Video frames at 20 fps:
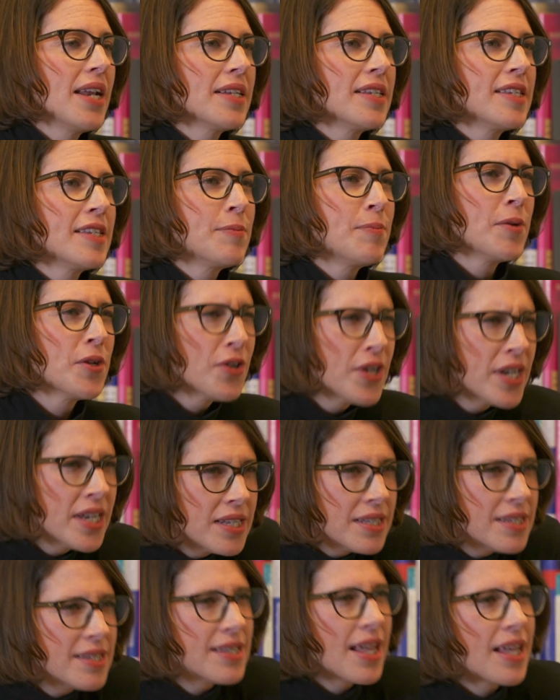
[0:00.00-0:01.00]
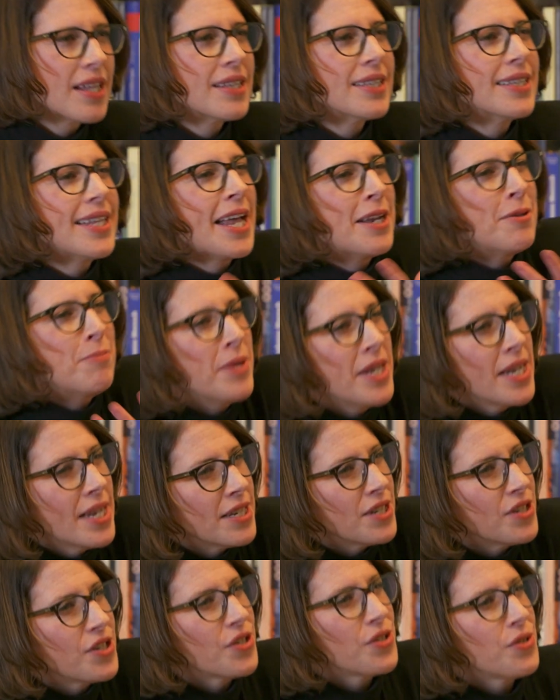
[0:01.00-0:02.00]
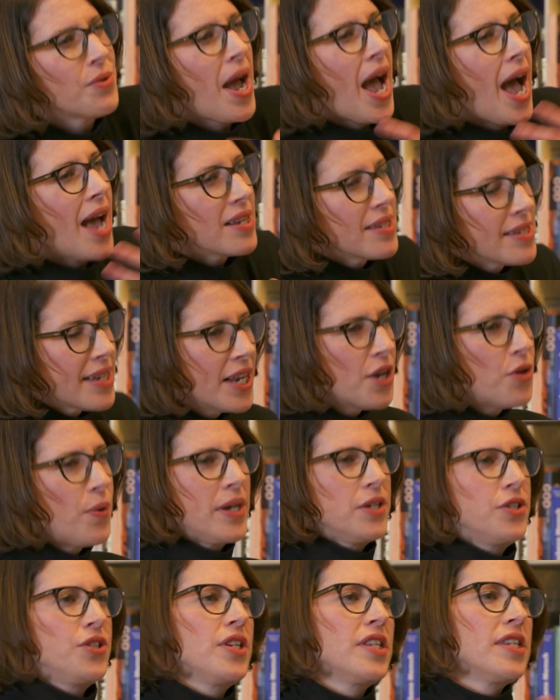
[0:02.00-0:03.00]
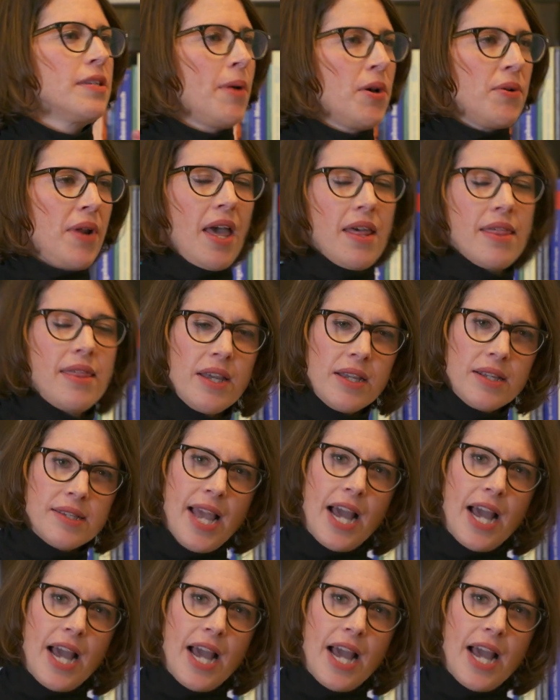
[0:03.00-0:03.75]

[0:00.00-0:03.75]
experience that led me into asking questions about ethics.